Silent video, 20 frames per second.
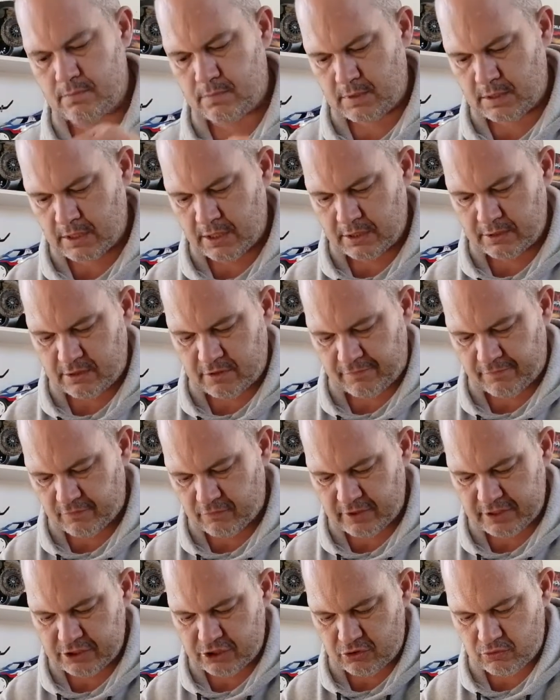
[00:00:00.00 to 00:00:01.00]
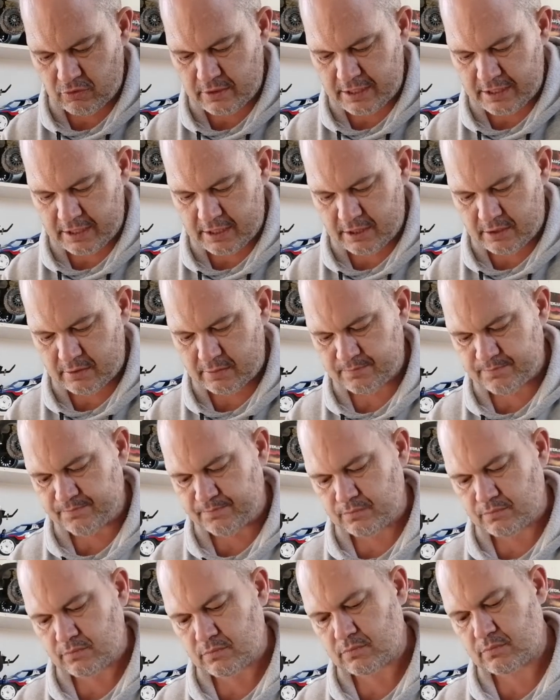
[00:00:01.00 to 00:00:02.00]
you know, differential gear
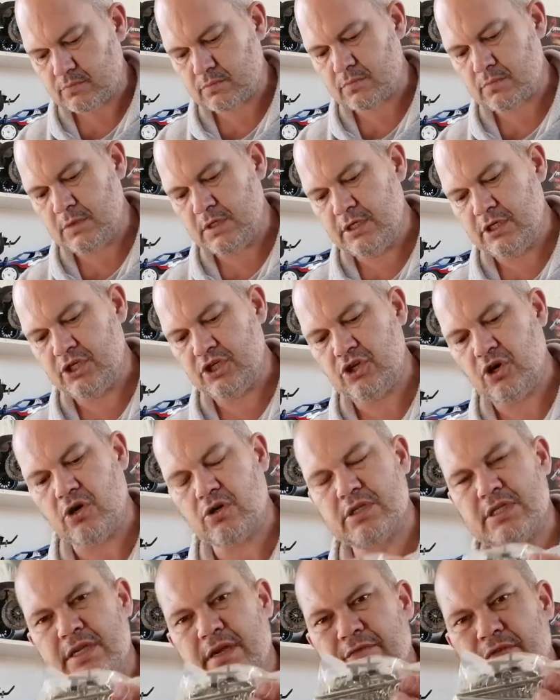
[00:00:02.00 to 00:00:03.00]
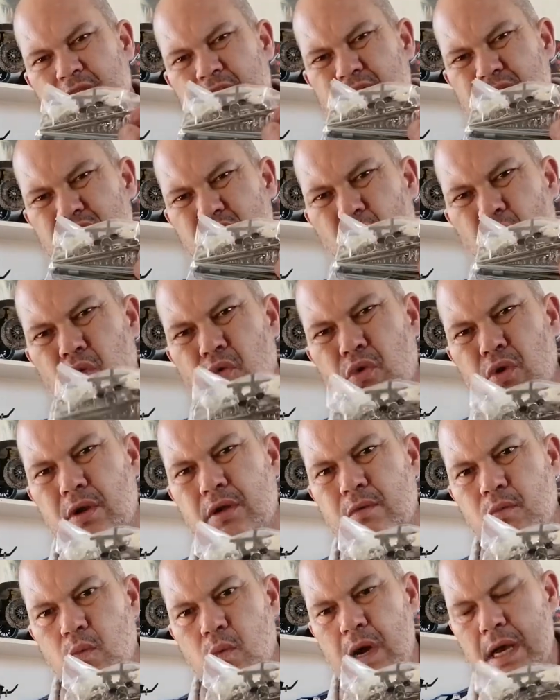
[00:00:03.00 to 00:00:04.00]
your shocks and everything. It's all
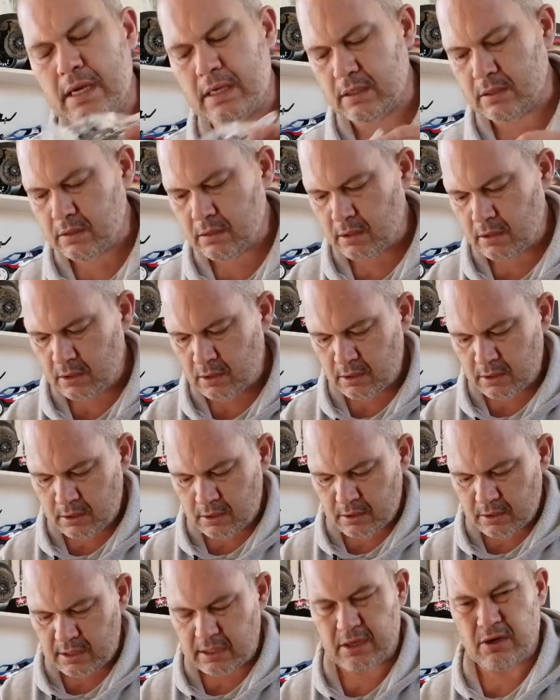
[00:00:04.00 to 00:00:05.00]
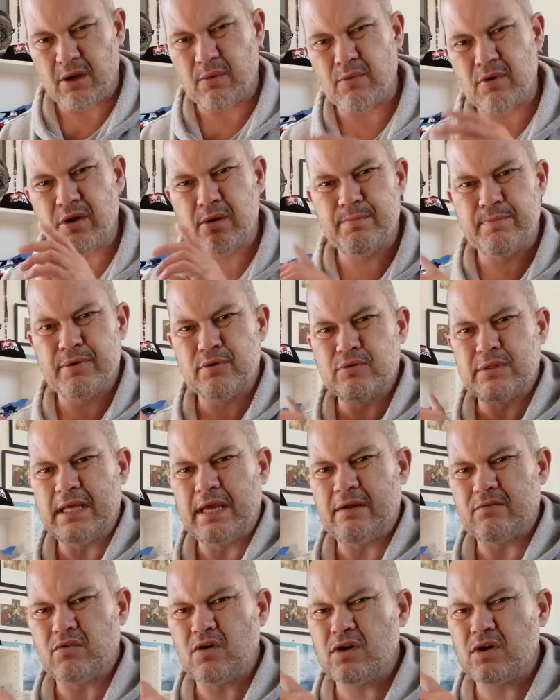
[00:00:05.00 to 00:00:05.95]
in one thing. Like when I built that